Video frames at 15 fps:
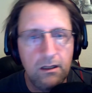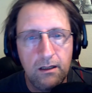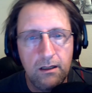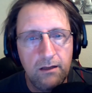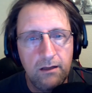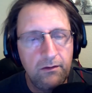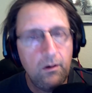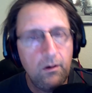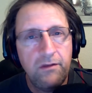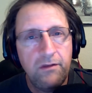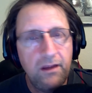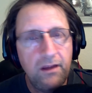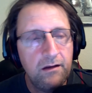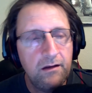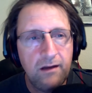there are
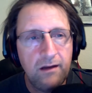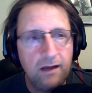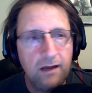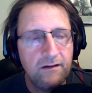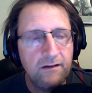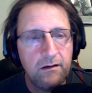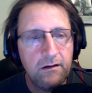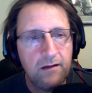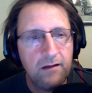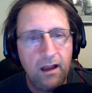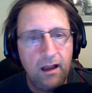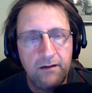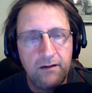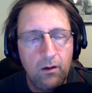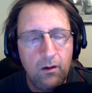things that I
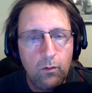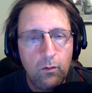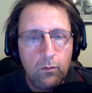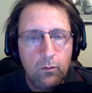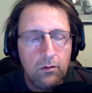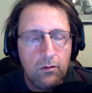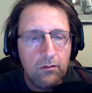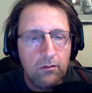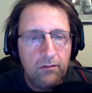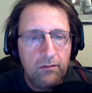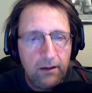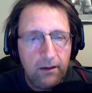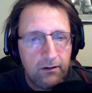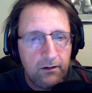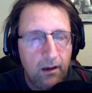know that
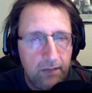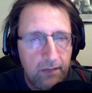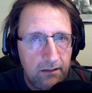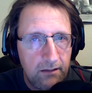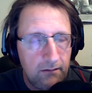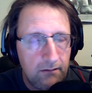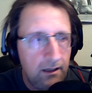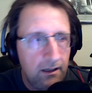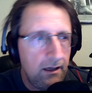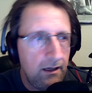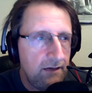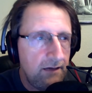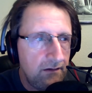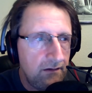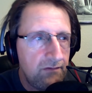are coming, and I
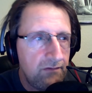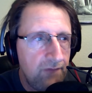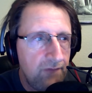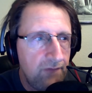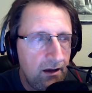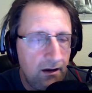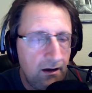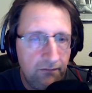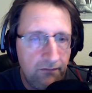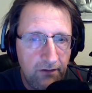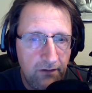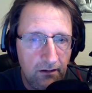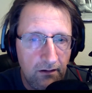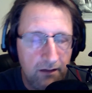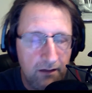
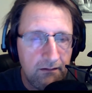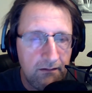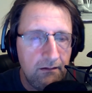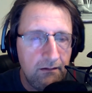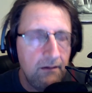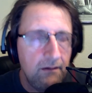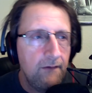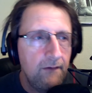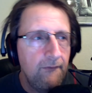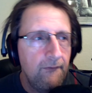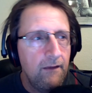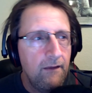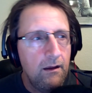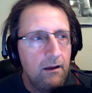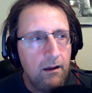feel it.
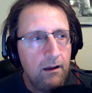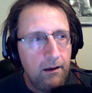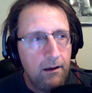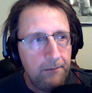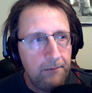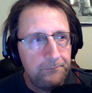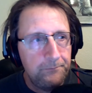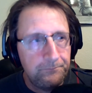One